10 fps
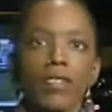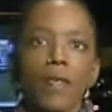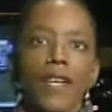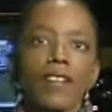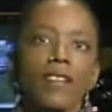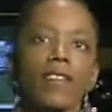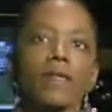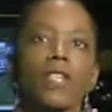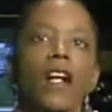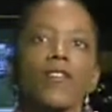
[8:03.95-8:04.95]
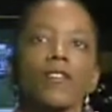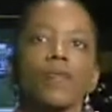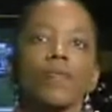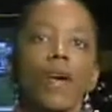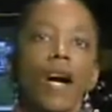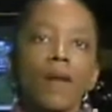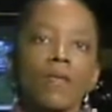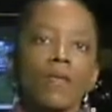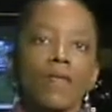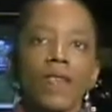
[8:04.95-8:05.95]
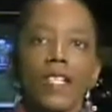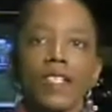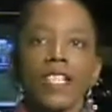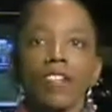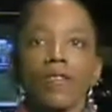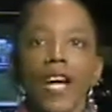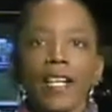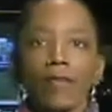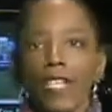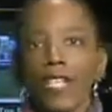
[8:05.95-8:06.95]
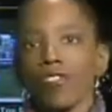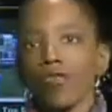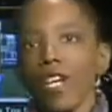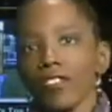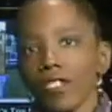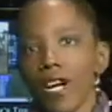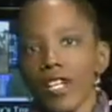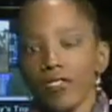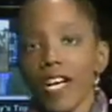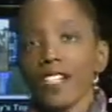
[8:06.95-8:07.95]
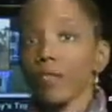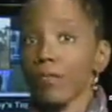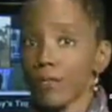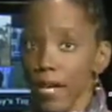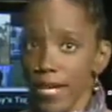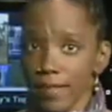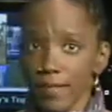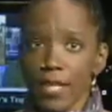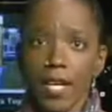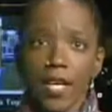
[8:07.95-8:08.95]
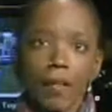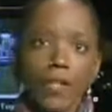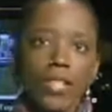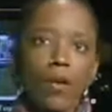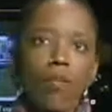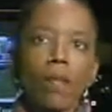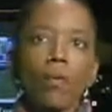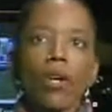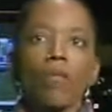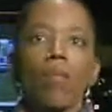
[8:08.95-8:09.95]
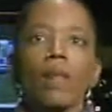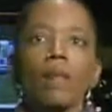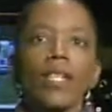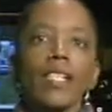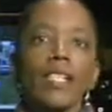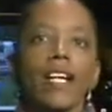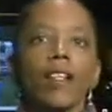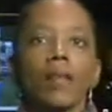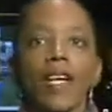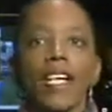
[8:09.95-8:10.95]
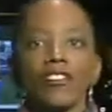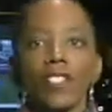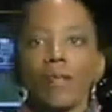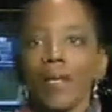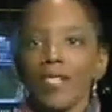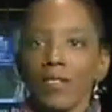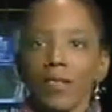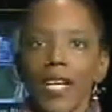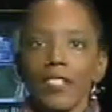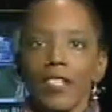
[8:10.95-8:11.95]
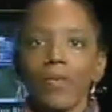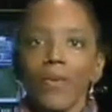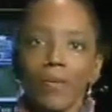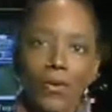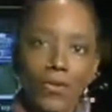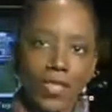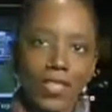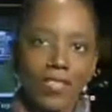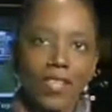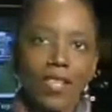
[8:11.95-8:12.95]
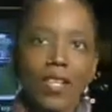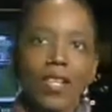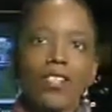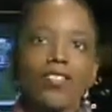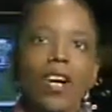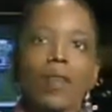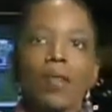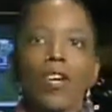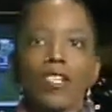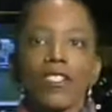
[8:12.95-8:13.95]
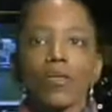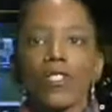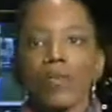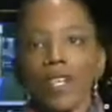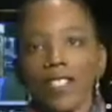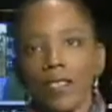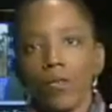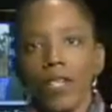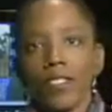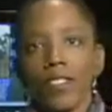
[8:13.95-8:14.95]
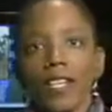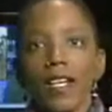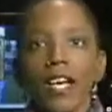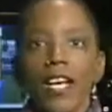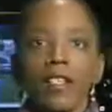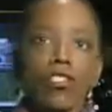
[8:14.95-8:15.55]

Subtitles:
of thousands of dollars in bribes for funneling Iraq reconstruction contracts to friends, building a $1.1 million mansion in Pennsylvania with the proceeds. John Marcus was arrested Wednesday and